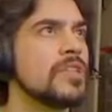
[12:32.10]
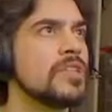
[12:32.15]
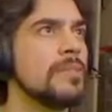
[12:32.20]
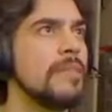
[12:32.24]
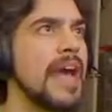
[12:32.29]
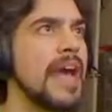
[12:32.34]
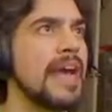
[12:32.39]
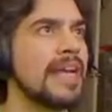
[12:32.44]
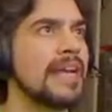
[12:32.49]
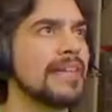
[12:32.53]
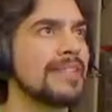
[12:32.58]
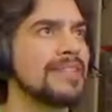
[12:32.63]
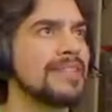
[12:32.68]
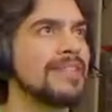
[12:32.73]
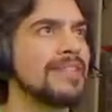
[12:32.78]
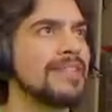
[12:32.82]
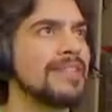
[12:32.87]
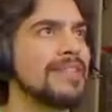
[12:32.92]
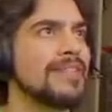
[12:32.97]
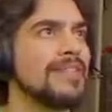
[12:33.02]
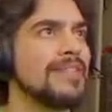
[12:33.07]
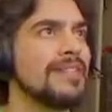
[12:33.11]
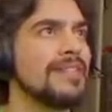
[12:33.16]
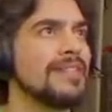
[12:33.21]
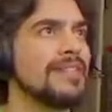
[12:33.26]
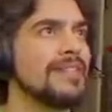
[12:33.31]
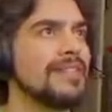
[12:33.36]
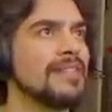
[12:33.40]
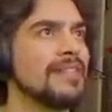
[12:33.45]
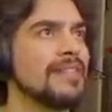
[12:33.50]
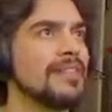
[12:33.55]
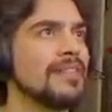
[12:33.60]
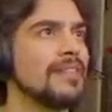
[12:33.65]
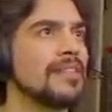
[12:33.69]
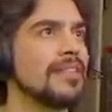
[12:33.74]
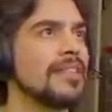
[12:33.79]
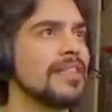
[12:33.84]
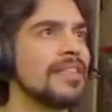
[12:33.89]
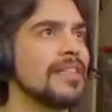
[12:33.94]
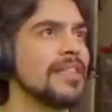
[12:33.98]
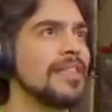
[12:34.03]
Magus?
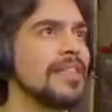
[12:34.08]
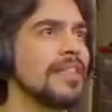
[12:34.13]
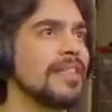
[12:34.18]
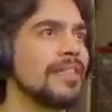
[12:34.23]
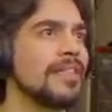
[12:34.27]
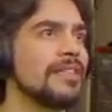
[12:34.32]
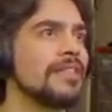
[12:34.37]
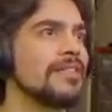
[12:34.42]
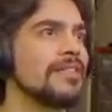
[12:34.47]
Get in here.